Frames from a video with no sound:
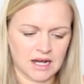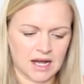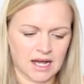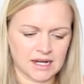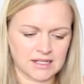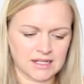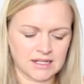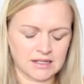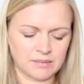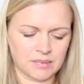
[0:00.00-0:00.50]
I
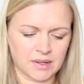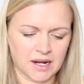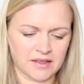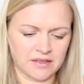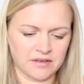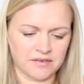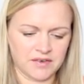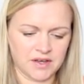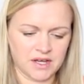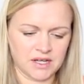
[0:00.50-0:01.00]
didn't play
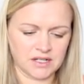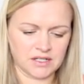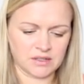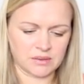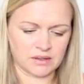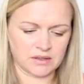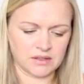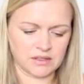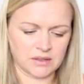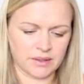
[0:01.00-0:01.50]
the first
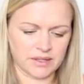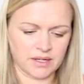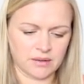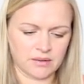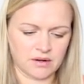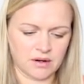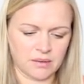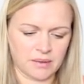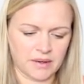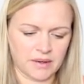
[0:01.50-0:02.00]
one, so I
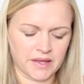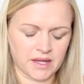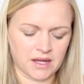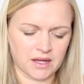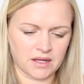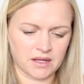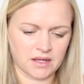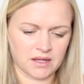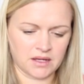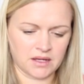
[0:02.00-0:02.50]
don't know whether